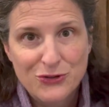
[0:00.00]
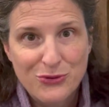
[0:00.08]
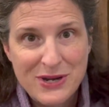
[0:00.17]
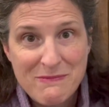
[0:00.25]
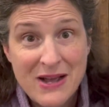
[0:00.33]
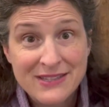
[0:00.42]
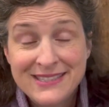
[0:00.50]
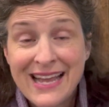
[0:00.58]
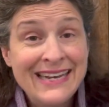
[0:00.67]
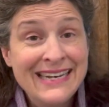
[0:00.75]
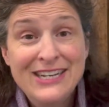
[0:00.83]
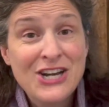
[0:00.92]
3 months.
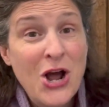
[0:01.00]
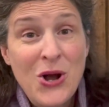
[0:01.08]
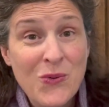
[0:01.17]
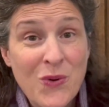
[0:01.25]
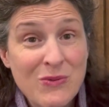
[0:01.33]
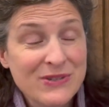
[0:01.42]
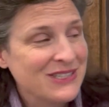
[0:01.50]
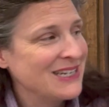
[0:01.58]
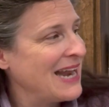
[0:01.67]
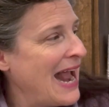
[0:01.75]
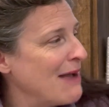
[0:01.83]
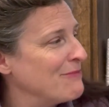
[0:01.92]
I didn't know what was going
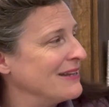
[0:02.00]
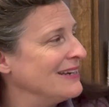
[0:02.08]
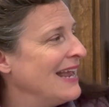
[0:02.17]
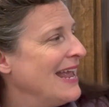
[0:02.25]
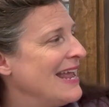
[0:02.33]
to happen.